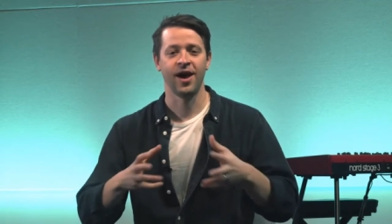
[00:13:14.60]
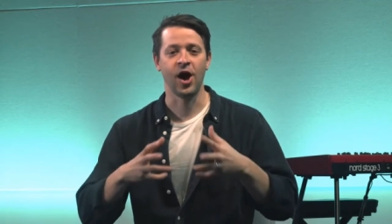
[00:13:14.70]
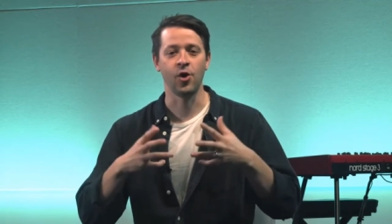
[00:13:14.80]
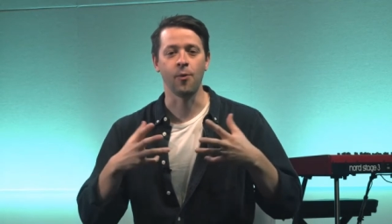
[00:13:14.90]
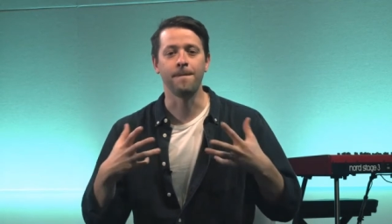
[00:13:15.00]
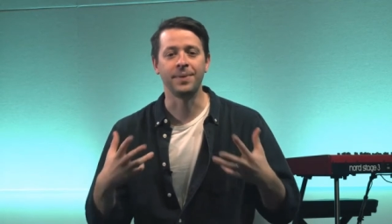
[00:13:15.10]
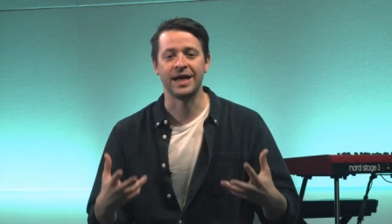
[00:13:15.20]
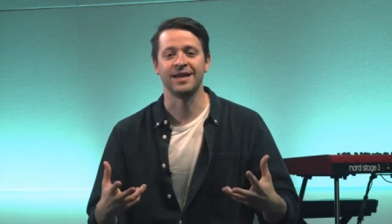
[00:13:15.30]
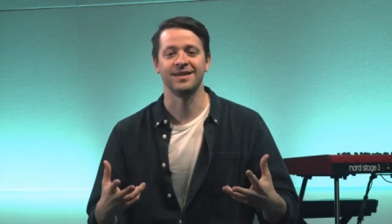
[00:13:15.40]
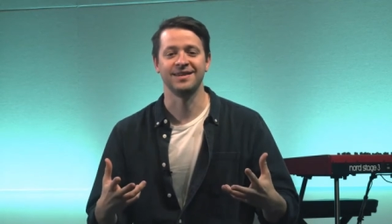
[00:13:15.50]

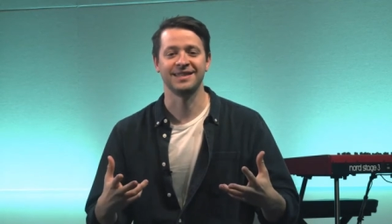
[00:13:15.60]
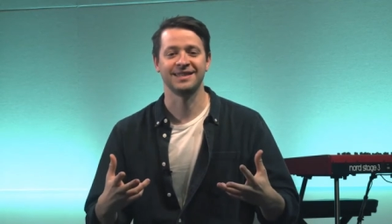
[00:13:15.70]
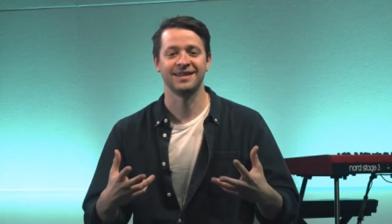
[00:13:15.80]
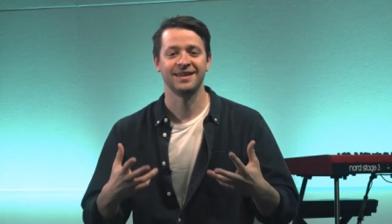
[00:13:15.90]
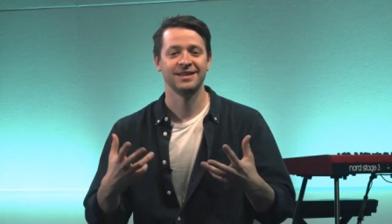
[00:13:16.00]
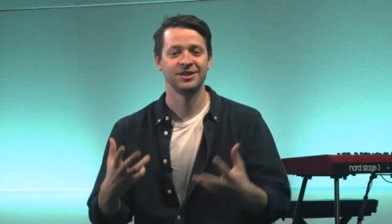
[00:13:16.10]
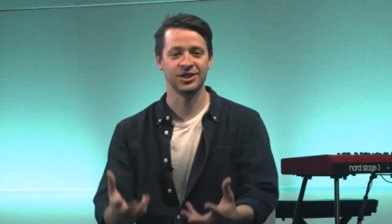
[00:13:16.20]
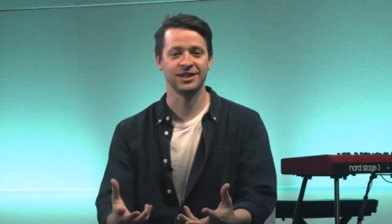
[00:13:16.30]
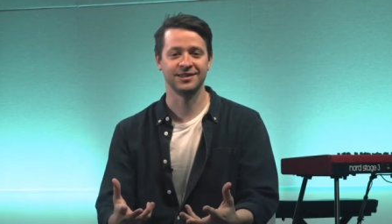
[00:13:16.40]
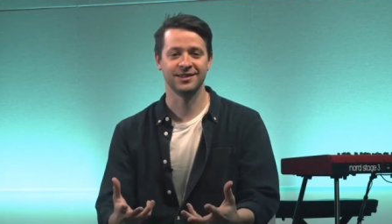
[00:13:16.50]
obeys
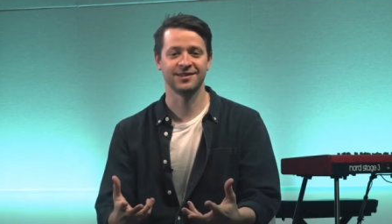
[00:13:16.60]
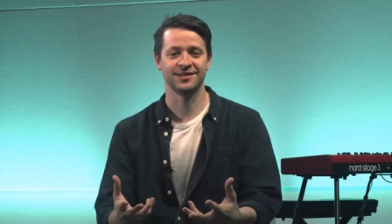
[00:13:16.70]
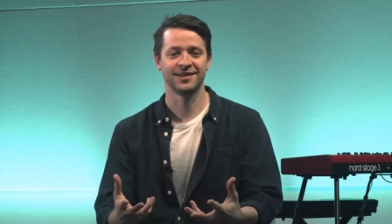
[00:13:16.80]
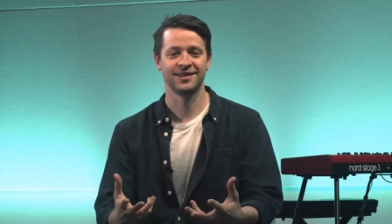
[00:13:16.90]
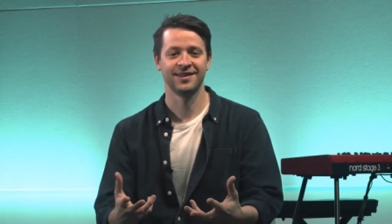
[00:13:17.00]
Jesus.